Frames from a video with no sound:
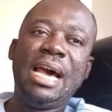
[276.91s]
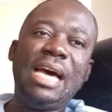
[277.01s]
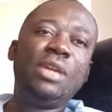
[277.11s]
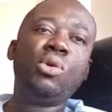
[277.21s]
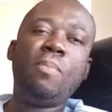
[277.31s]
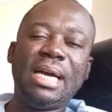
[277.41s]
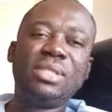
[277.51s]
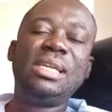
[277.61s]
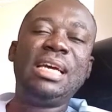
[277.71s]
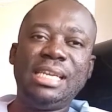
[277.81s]
and go
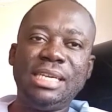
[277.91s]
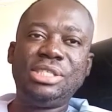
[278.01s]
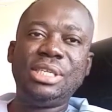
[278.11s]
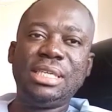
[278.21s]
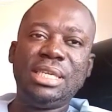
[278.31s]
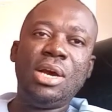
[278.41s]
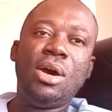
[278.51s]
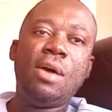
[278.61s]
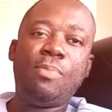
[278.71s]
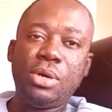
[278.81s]
back to the addiction
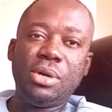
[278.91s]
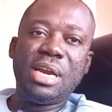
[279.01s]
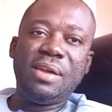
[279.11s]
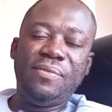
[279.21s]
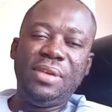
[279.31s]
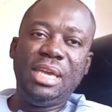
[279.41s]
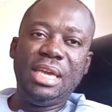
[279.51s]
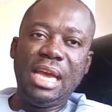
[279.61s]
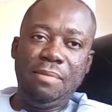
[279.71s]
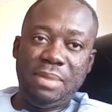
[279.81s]
of
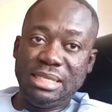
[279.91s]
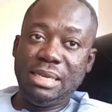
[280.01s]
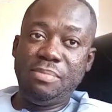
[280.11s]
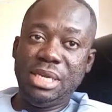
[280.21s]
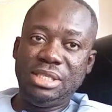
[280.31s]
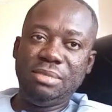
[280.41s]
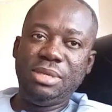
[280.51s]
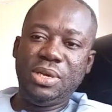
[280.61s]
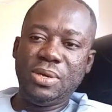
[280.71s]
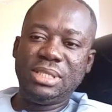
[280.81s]
pornography and masturbation,
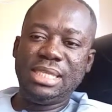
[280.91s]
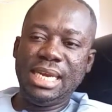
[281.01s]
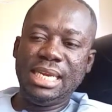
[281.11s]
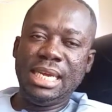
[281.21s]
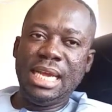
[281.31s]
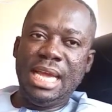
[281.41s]
because then